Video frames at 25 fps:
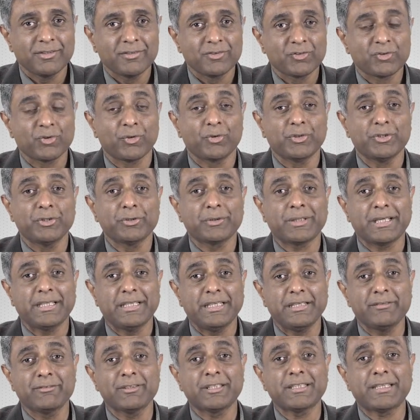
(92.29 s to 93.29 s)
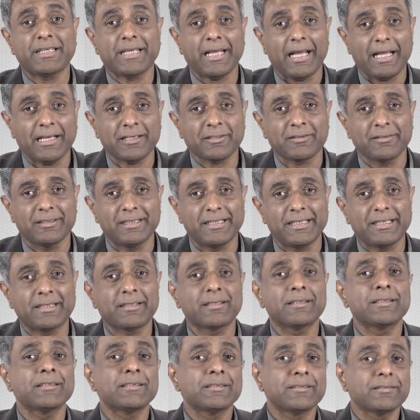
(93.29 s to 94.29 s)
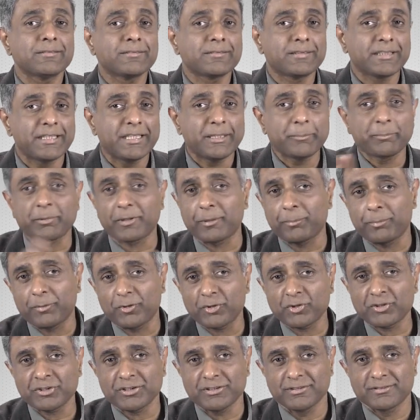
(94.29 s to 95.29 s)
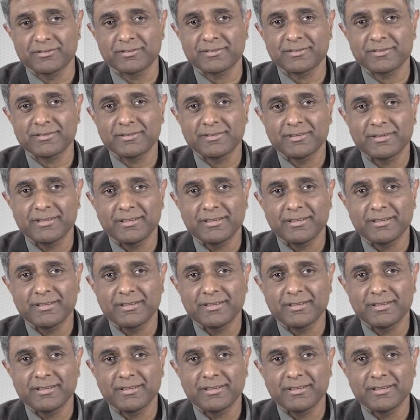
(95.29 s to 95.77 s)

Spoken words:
So you can even calculate three proportions.